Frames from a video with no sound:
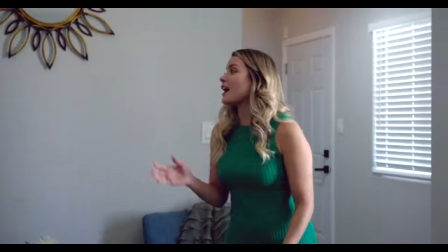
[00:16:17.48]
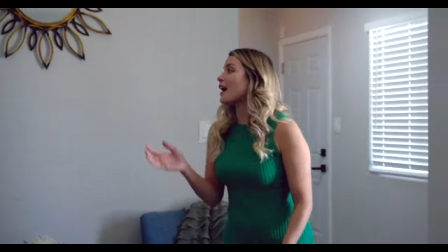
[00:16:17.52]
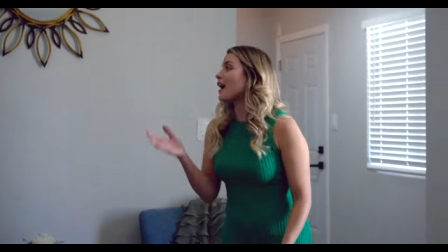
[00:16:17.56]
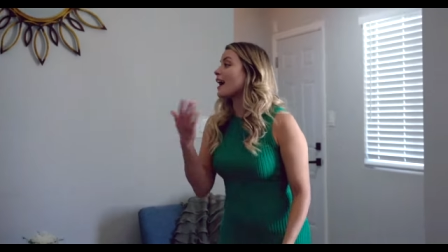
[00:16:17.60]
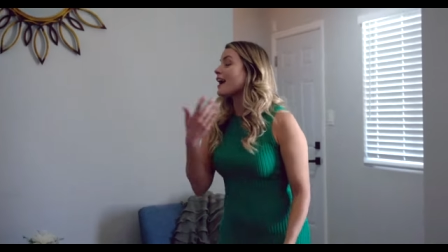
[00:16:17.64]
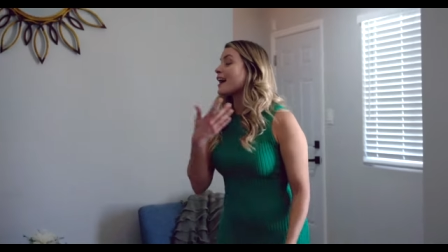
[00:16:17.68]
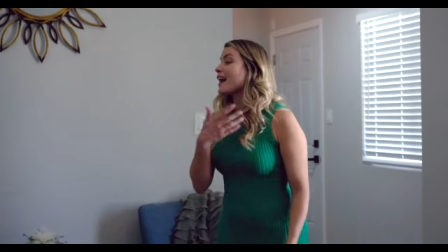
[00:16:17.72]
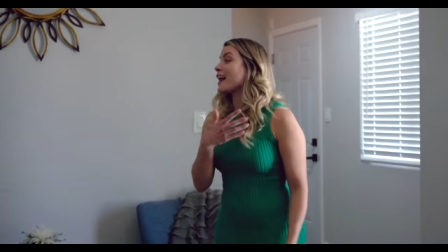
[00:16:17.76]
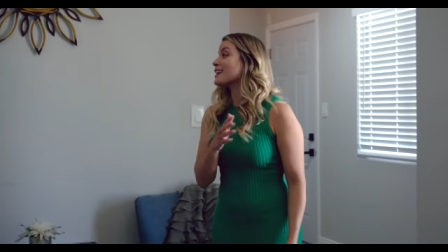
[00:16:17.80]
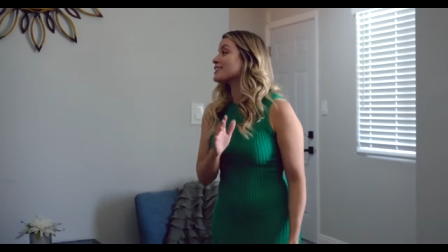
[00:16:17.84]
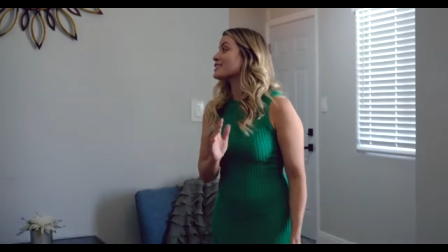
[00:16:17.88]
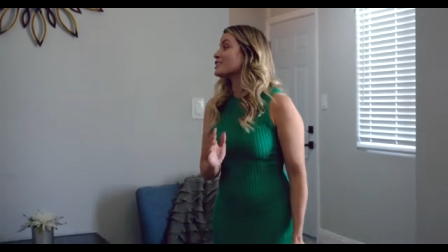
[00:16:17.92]

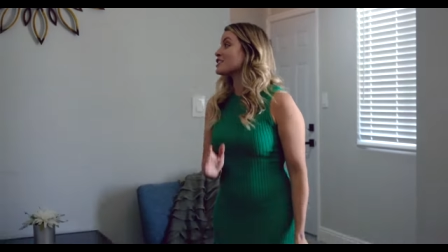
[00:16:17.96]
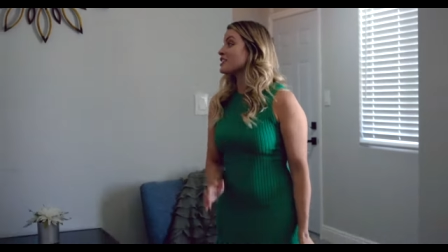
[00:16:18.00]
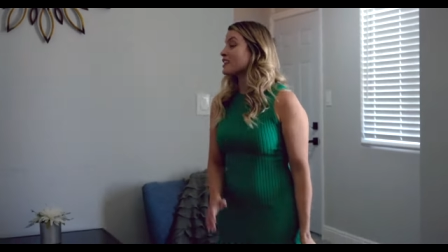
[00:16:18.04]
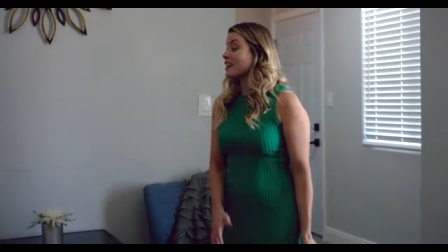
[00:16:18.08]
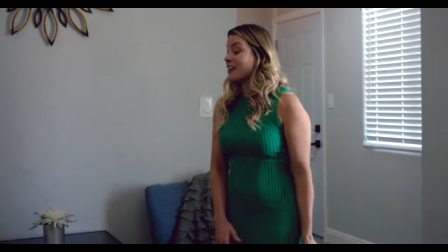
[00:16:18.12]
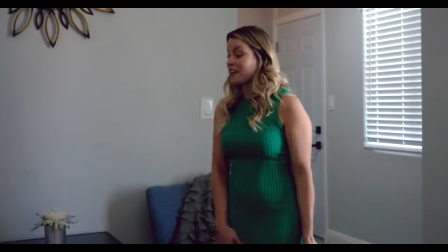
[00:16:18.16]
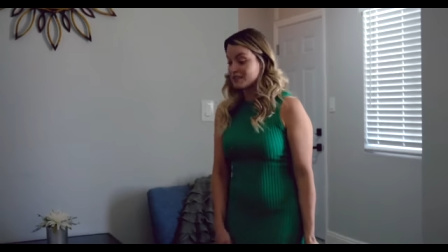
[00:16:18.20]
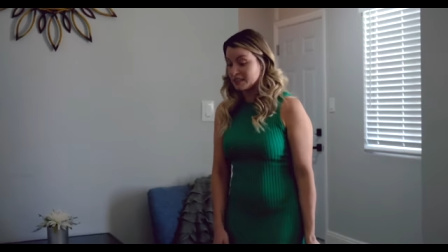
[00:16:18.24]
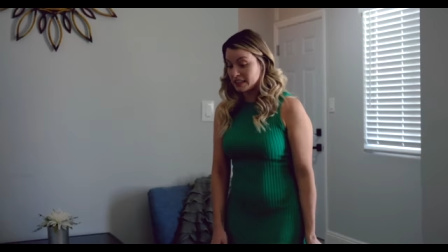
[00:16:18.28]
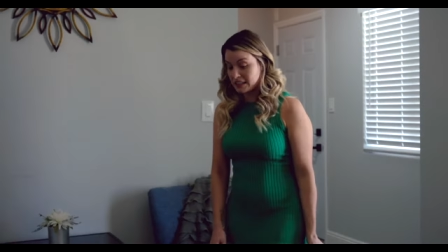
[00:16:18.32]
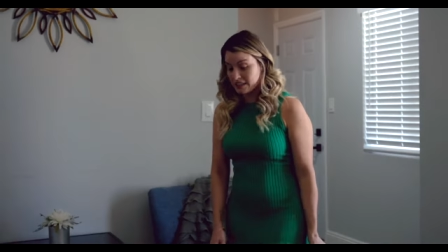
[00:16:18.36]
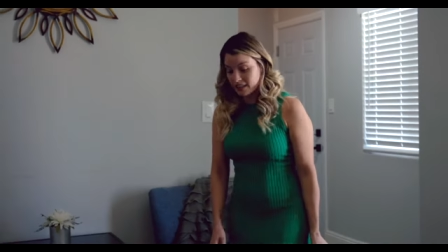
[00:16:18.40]
I
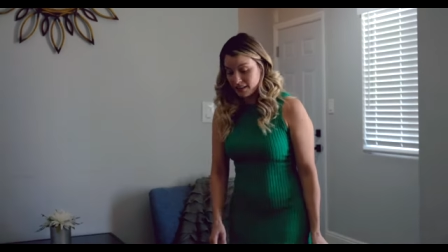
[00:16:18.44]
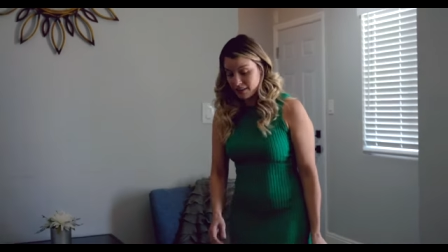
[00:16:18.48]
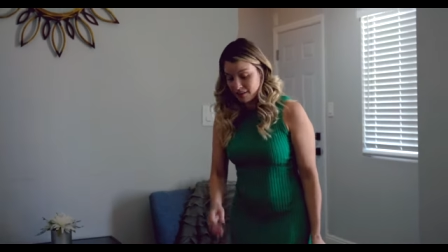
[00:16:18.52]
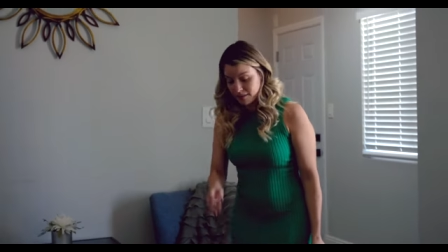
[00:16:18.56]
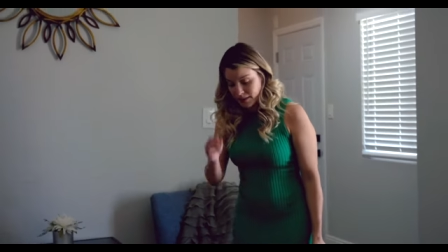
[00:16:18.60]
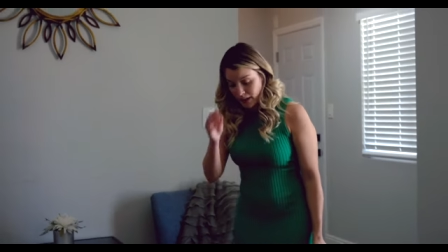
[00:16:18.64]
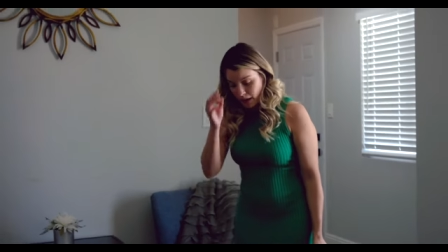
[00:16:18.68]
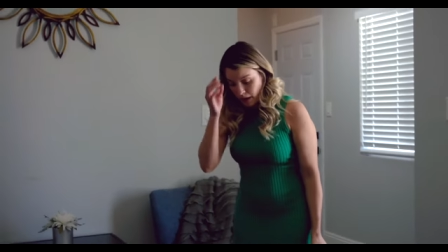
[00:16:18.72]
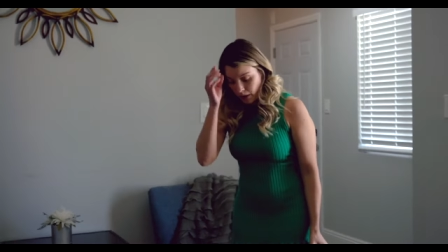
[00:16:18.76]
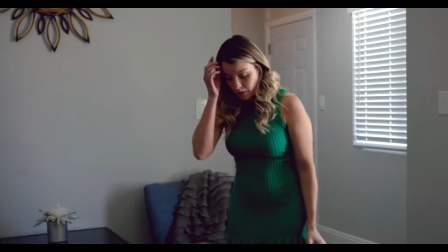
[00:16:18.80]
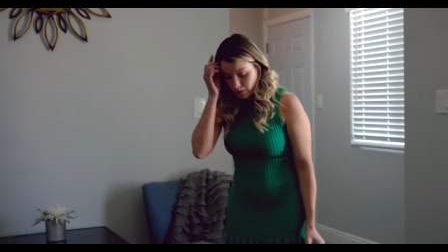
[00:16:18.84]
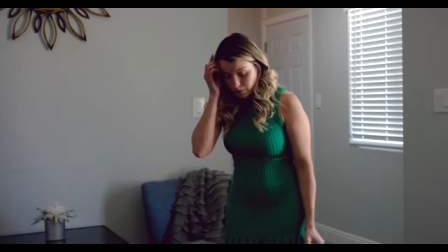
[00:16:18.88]
actually have to
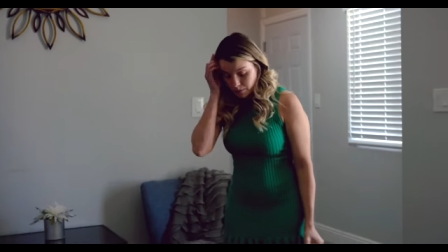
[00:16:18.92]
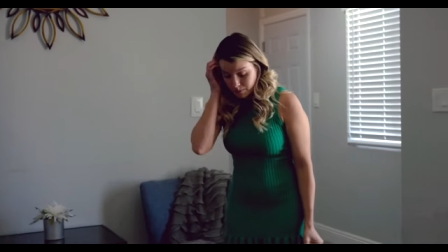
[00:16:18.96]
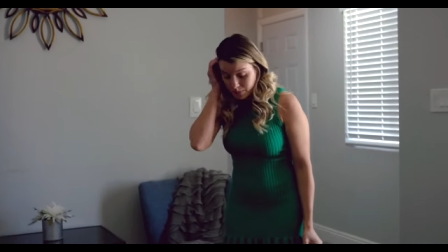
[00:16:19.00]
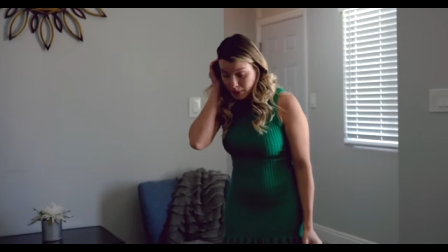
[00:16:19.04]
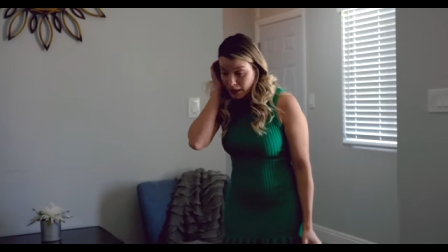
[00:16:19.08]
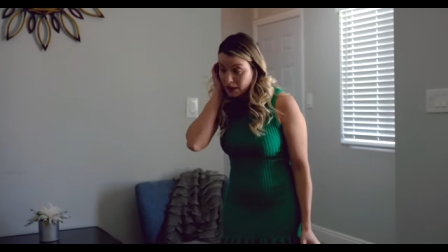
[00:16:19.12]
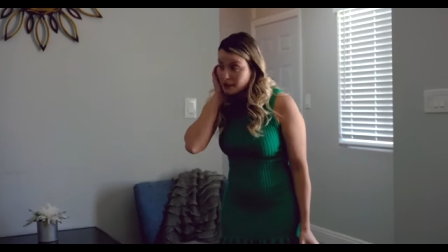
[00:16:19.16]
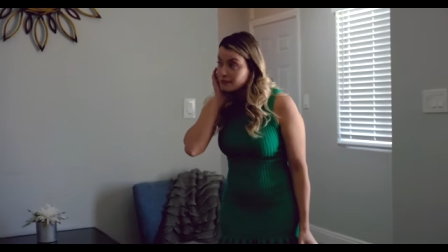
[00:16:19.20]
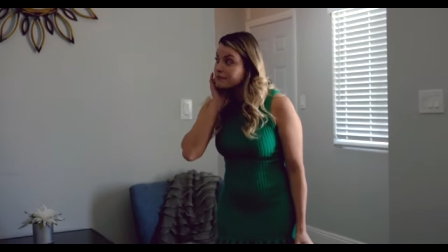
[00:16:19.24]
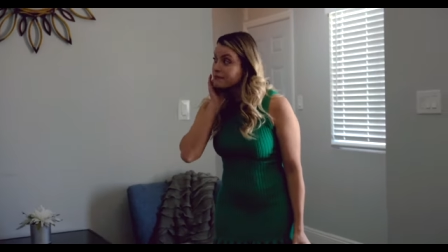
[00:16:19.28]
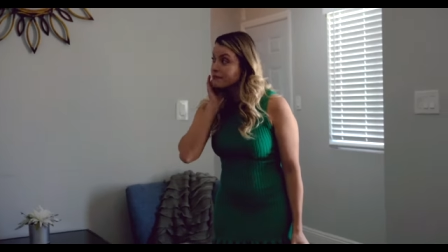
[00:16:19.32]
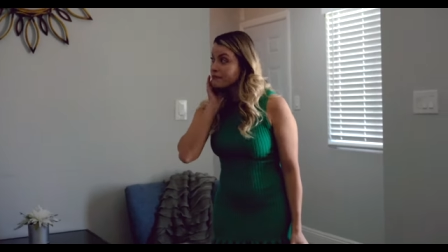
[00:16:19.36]
leave now,
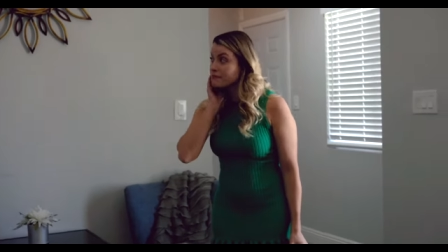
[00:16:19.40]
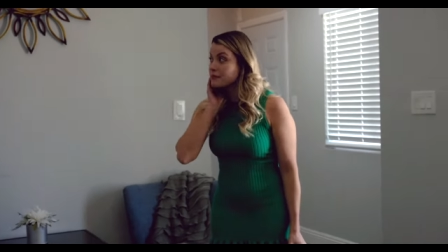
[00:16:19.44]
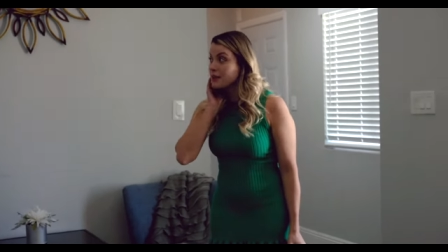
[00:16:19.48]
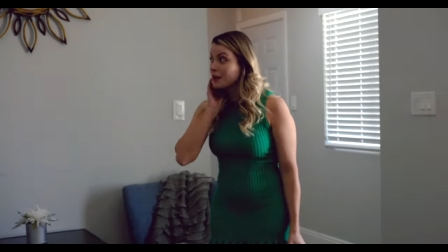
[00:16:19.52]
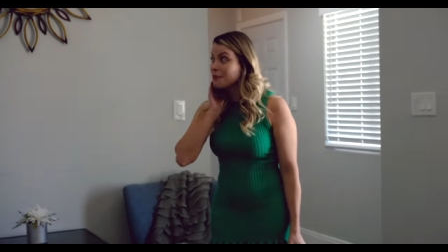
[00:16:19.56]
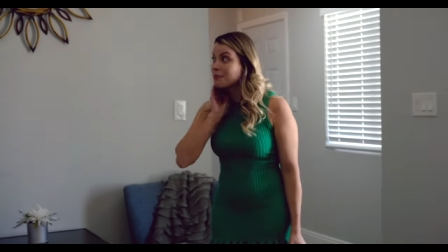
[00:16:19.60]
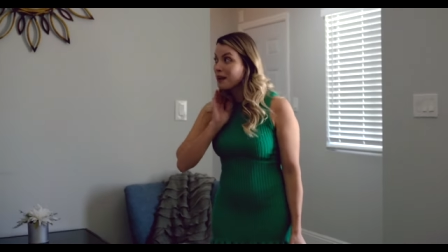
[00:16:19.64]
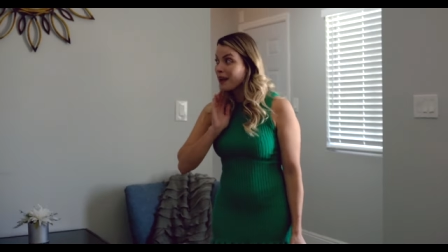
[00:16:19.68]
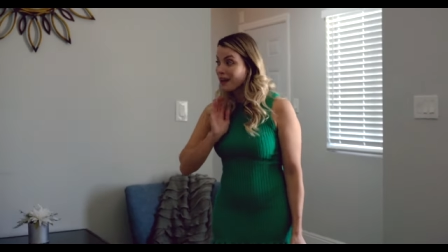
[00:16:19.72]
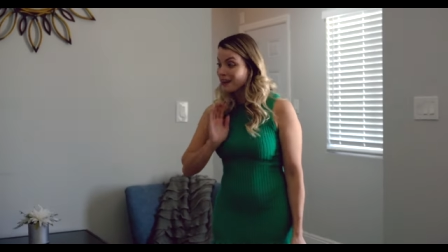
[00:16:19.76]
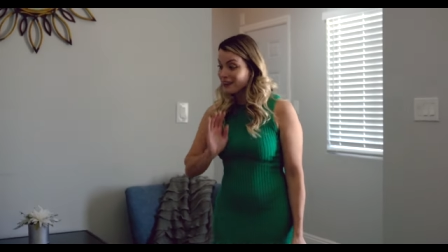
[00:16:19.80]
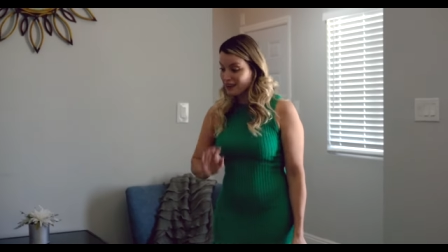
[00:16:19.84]
but
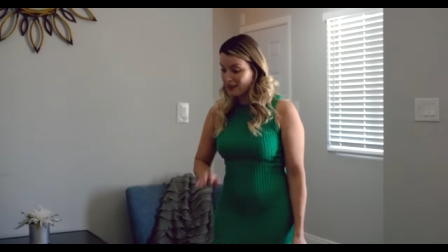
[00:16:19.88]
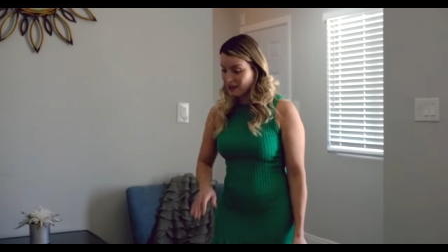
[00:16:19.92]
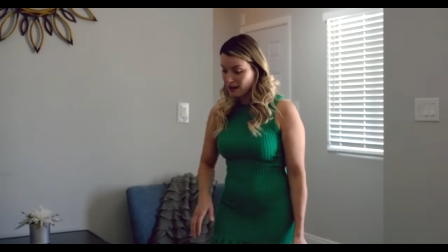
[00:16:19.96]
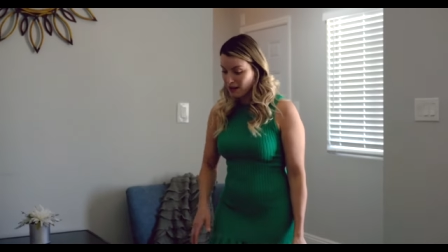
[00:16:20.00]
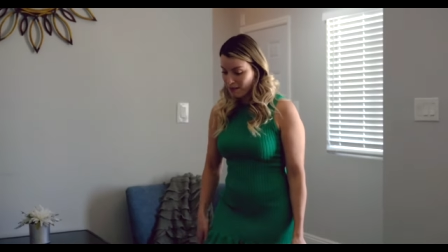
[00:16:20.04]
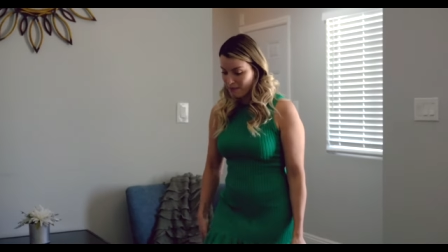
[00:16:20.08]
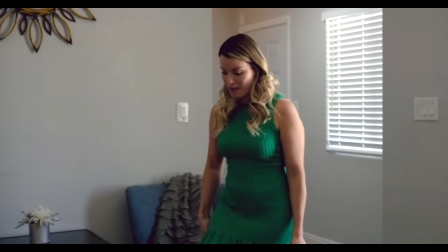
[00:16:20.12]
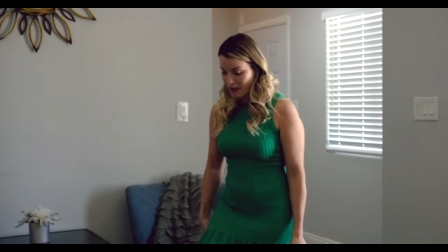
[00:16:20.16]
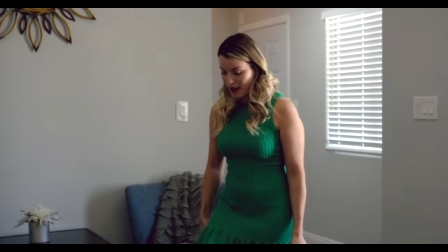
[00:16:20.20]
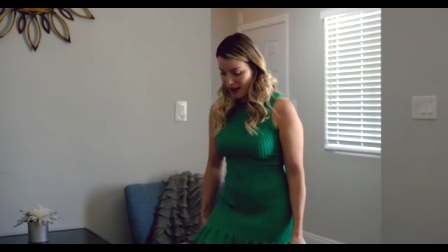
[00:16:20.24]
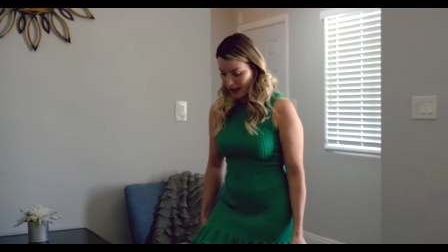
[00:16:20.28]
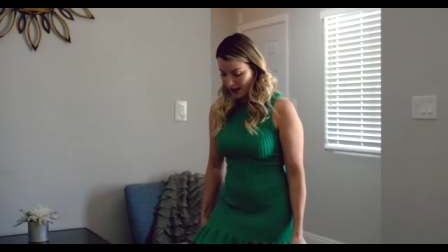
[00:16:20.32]
maybe I can
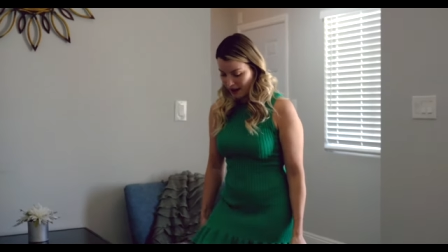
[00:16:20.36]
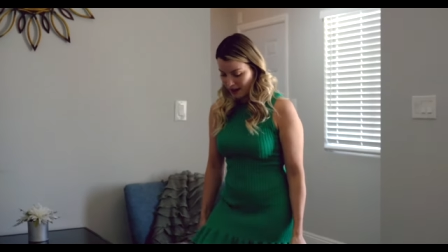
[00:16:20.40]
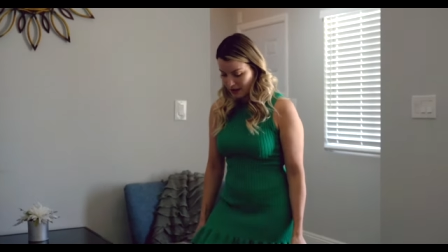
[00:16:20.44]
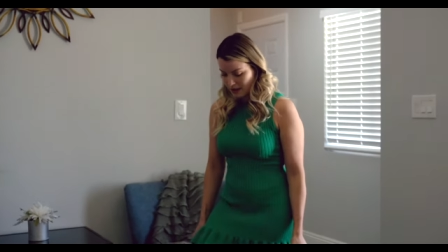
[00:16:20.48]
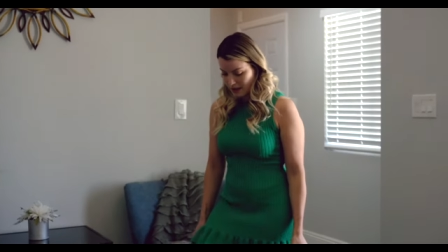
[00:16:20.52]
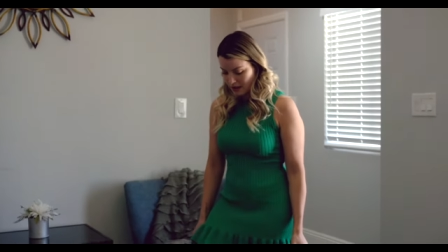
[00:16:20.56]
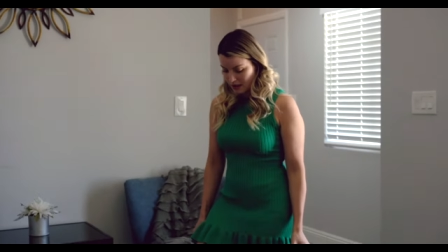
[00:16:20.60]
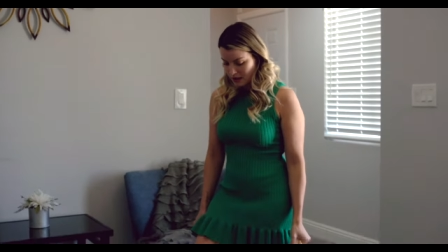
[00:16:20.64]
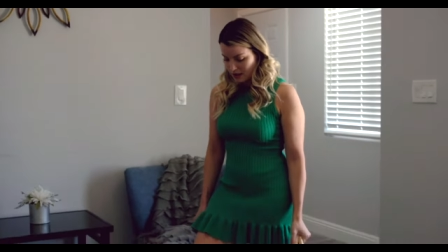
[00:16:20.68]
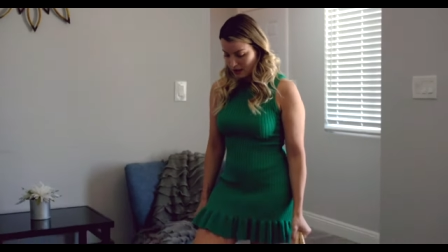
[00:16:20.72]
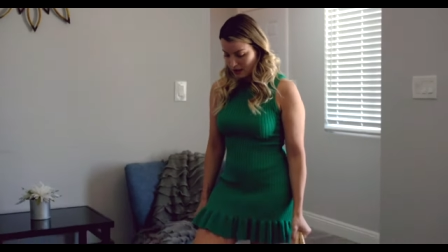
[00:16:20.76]
come back